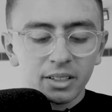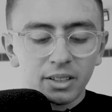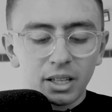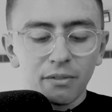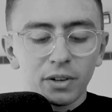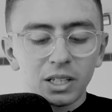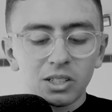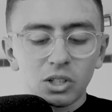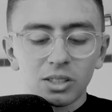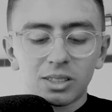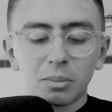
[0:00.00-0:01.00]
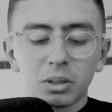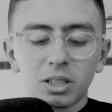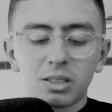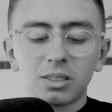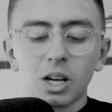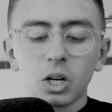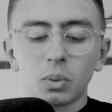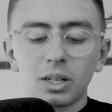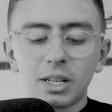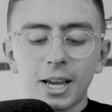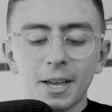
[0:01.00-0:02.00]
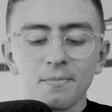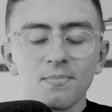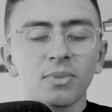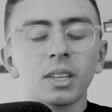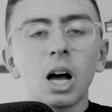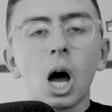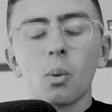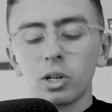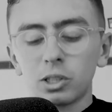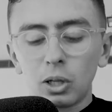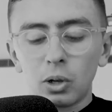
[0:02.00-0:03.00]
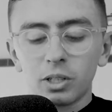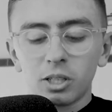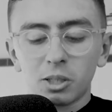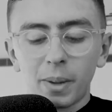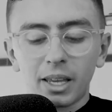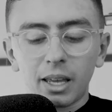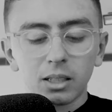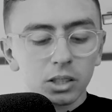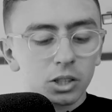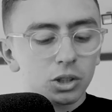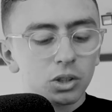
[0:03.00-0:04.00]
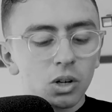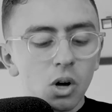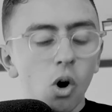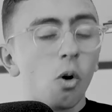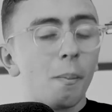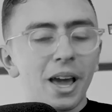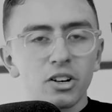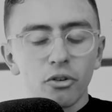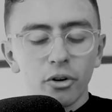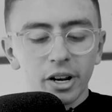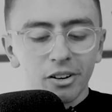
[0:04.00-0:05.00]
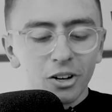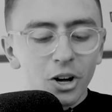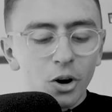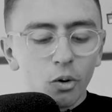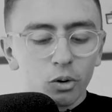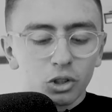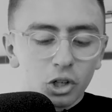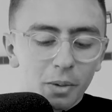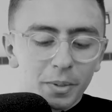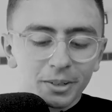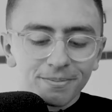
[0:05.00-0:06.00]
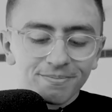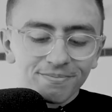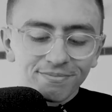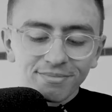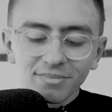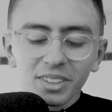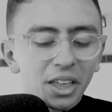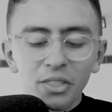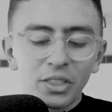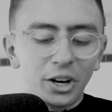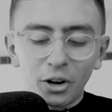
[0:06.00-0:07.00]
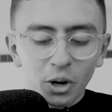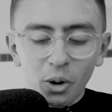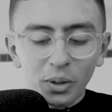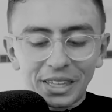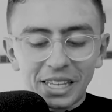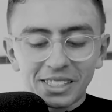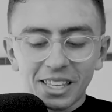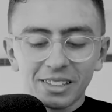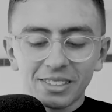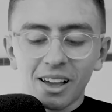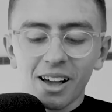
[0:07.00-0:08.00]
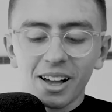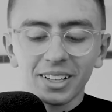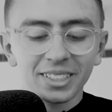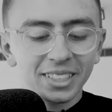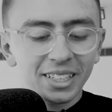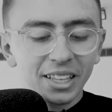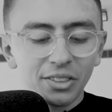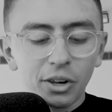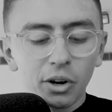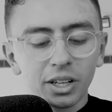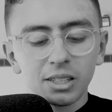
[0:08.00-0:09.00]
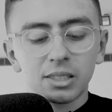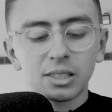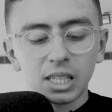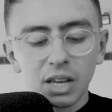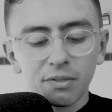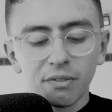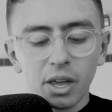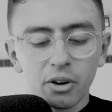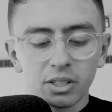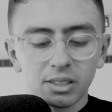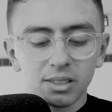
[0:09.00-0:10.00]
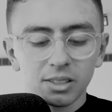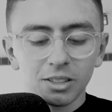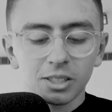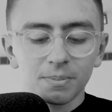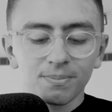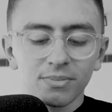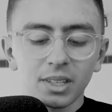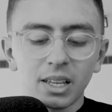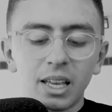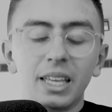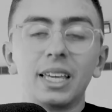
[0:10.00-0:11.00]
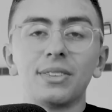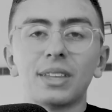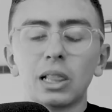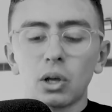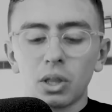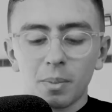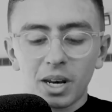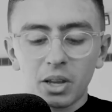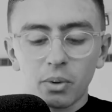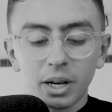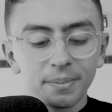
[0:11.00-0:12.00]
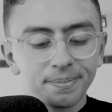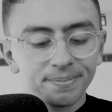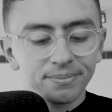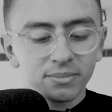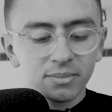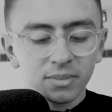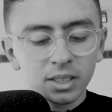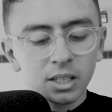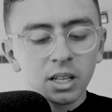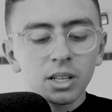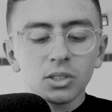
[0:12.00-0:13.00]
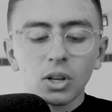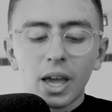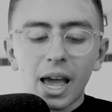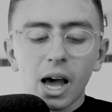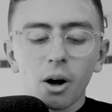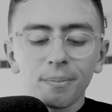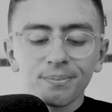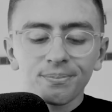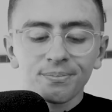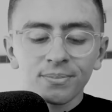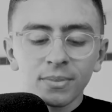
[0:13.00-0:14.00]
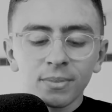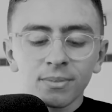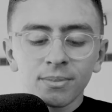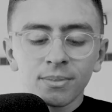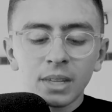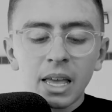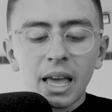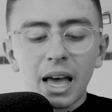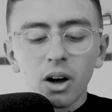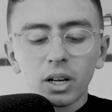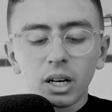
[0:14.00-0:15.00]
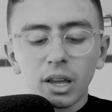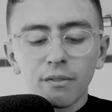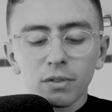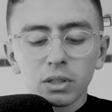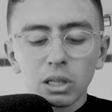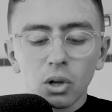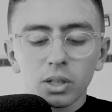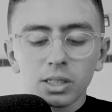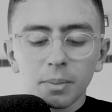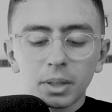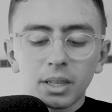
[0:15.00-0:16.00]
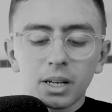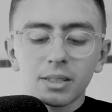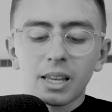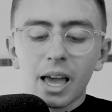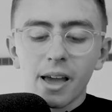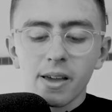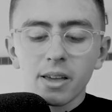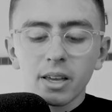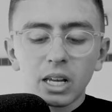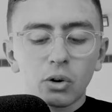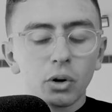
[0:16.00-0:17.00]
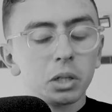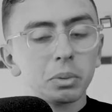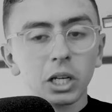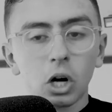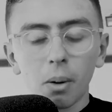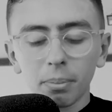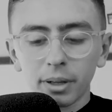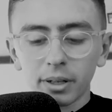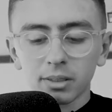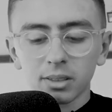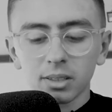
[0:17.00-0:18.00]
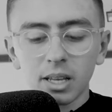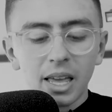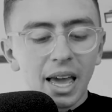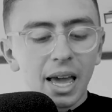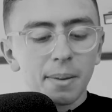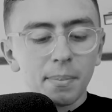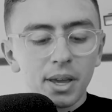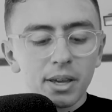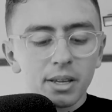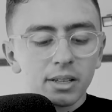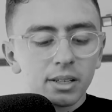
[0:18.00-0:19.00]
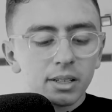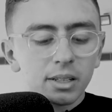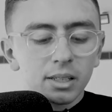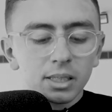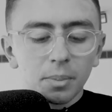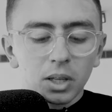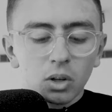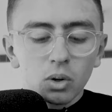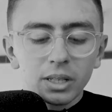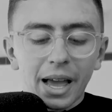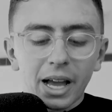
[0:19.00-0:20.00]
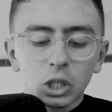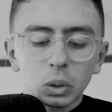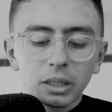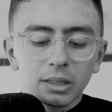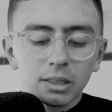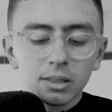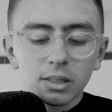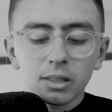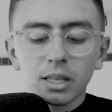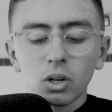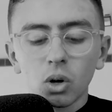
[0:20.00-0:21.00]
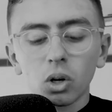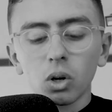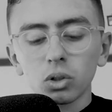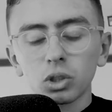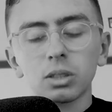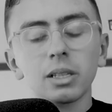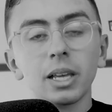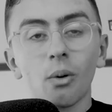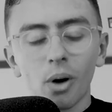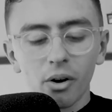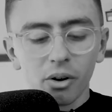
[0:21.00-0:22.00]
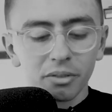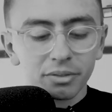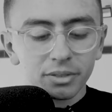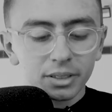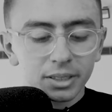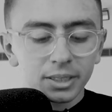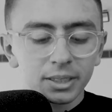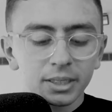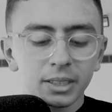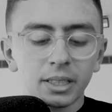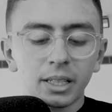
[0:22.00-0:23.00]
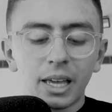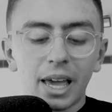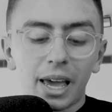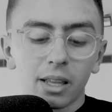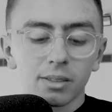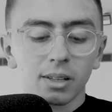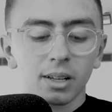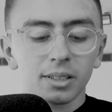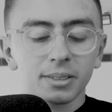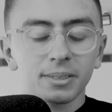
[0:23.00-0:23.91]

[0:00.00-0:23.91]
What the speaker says: The infant does not simply decide one day, I want to learn to speak English, or Mandarin, or German. They don't know what these things are. They conceive of their existence, yet they learn them anyway. So how? How can infants learn something that is A, incredibly complex, and B, something whose actual existence they're not consciously aware of? Answer.